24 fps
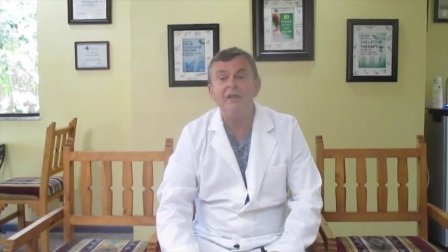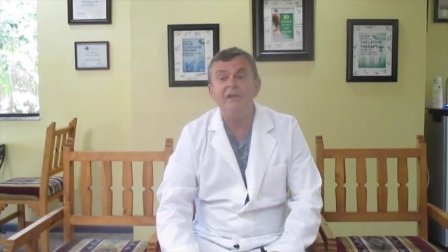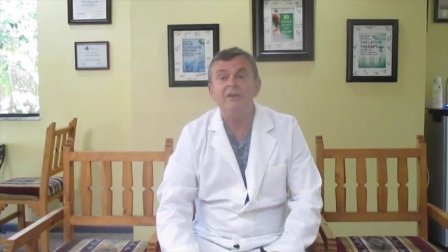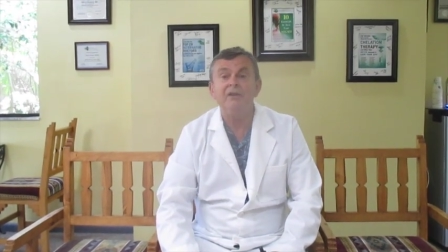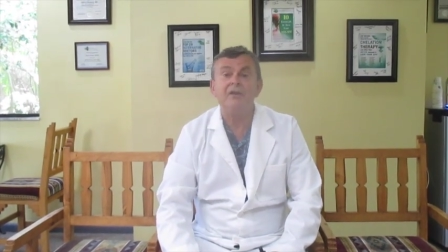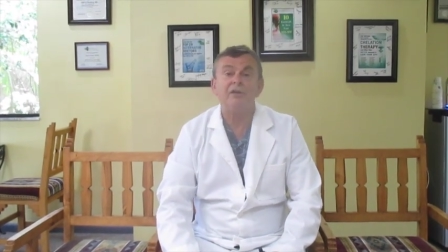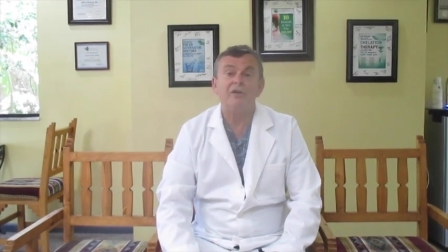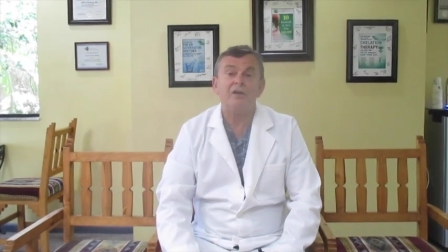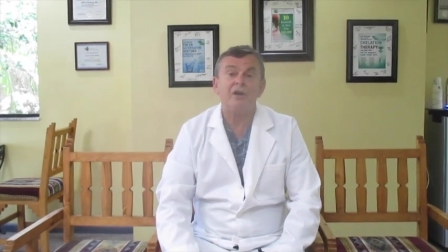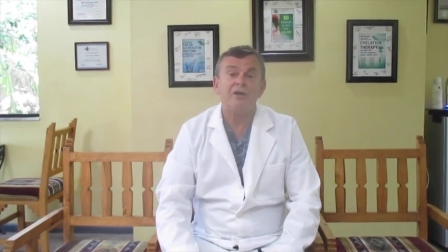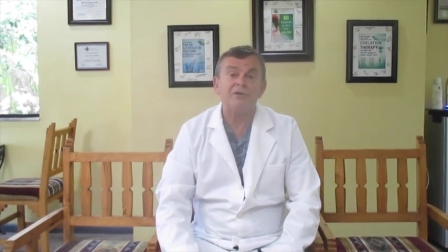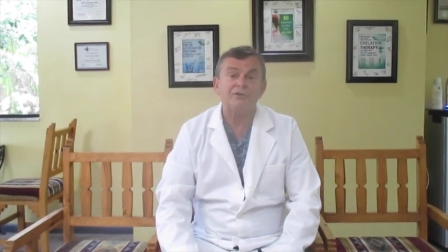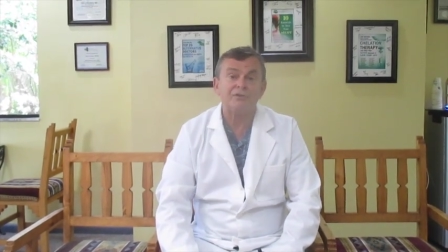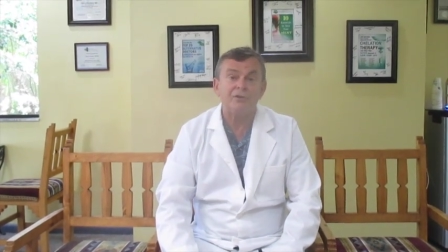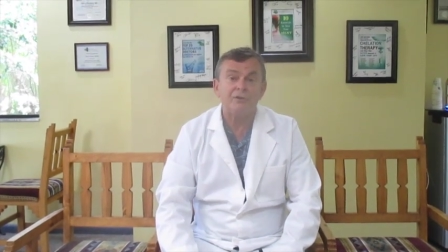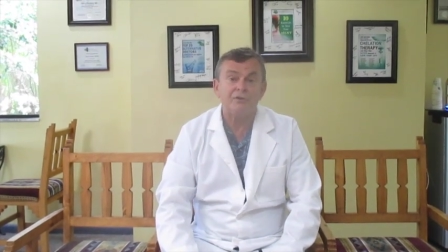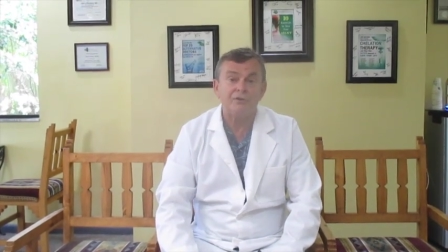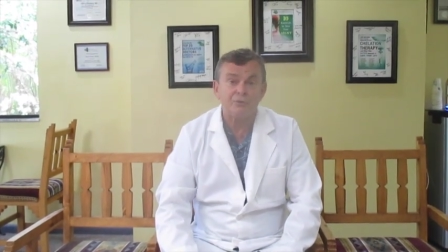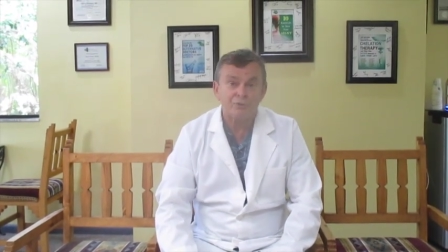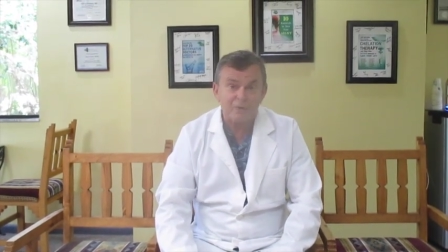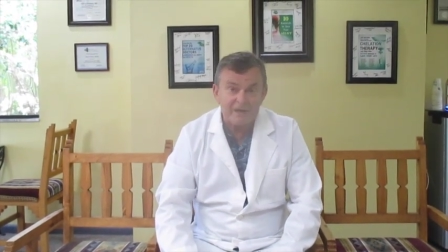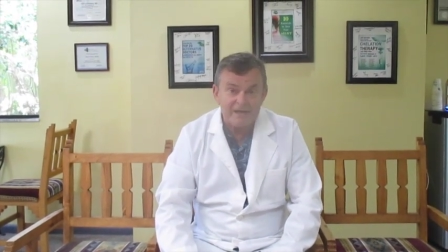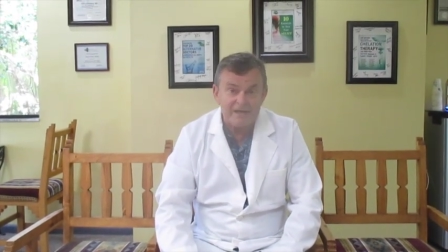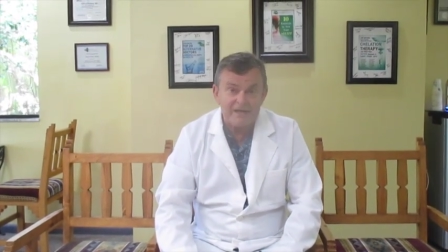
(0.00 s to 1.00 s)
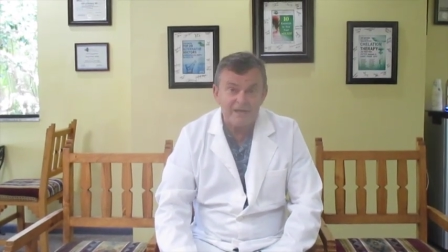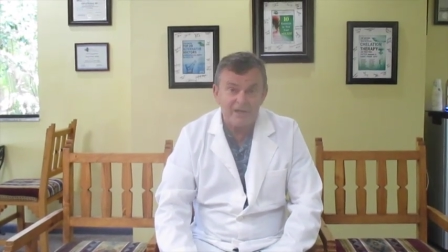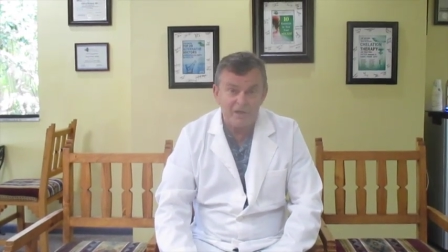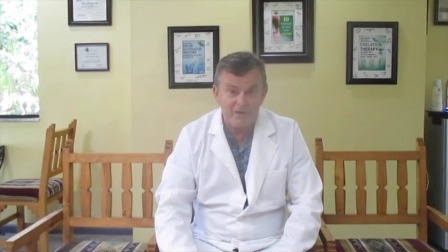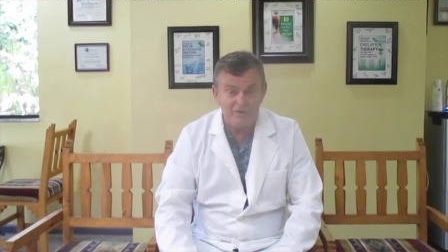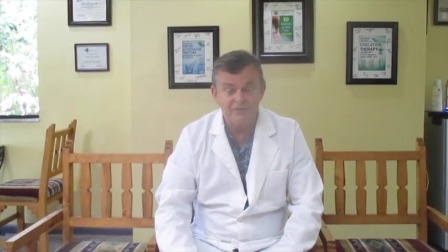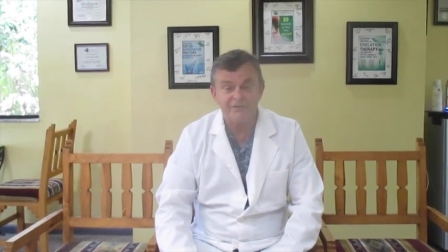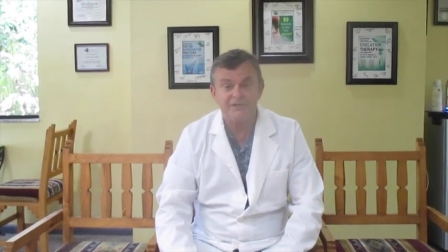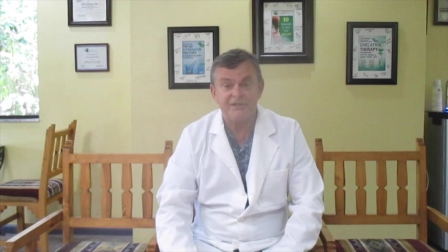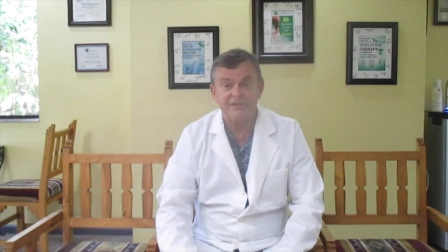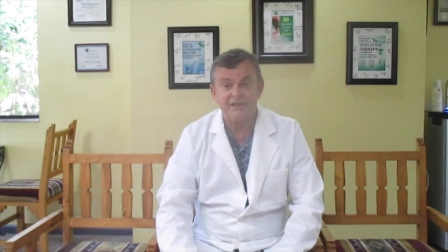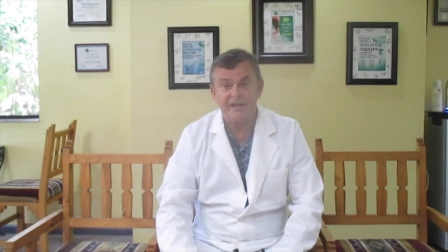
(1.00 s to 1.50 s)
You can also drink
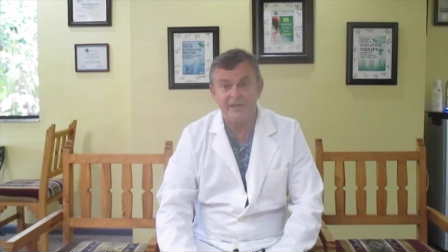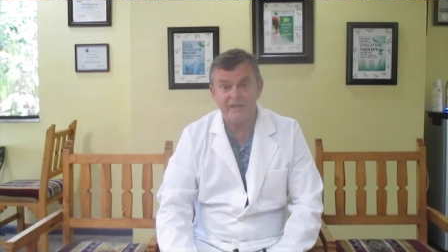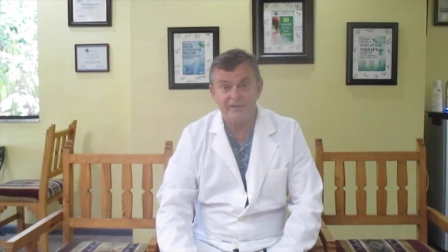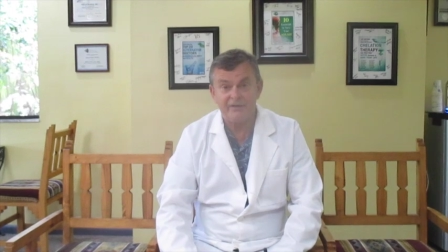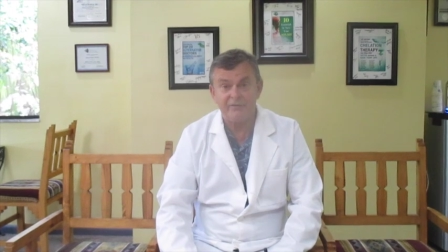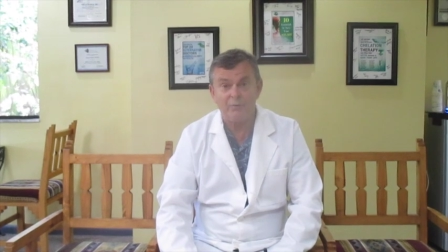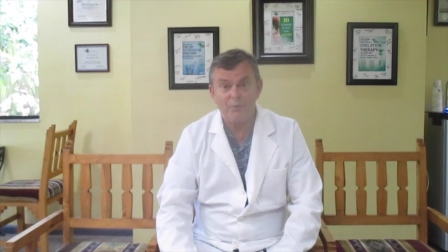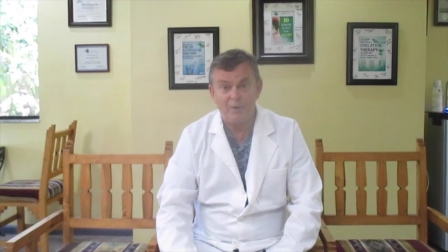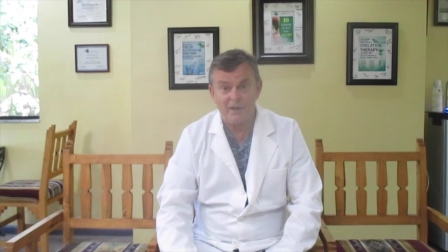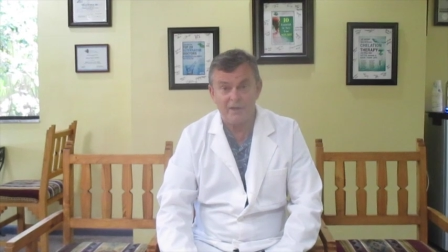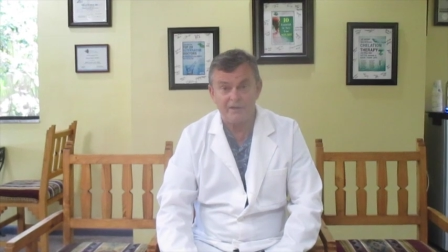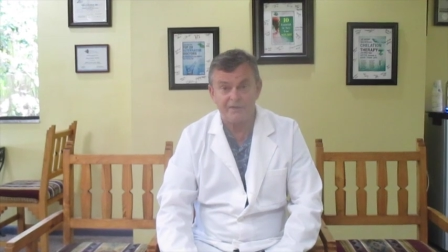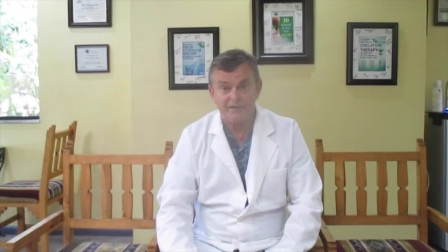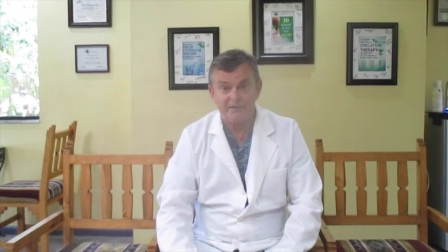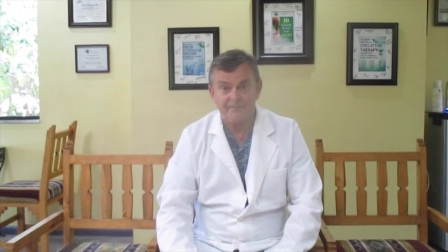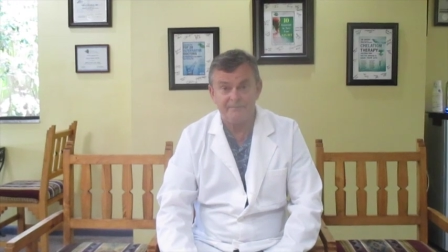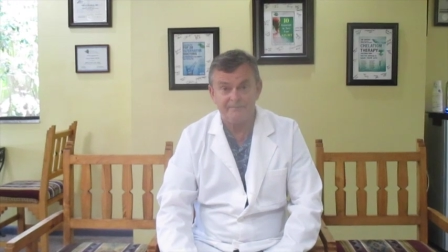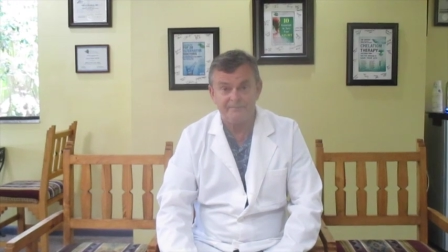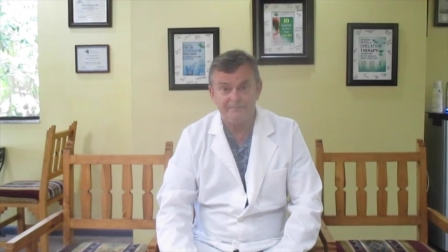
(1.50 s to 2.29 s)
ozonated water.